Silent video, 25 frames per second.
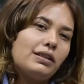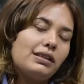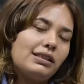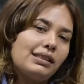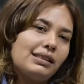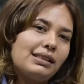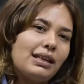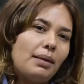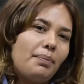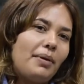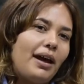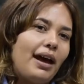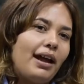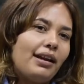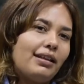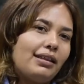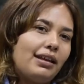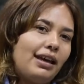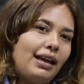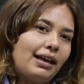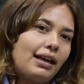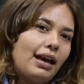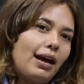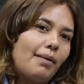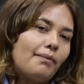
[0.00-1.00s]
to step out of
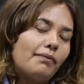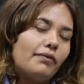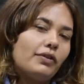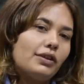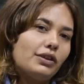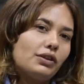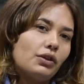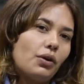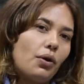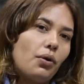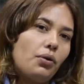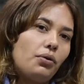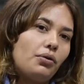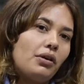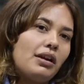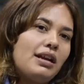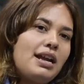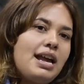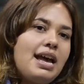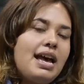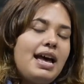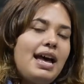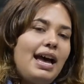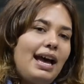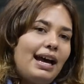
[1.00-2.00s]
their comfort zone
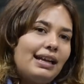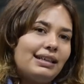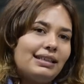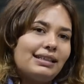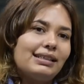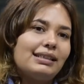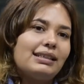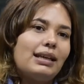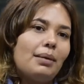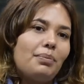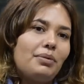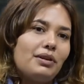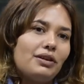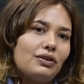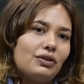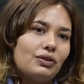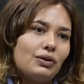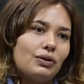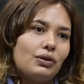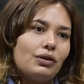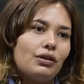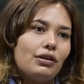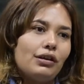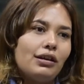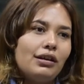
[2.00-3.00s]
and to step
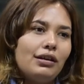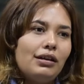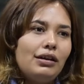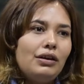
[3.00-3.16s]
into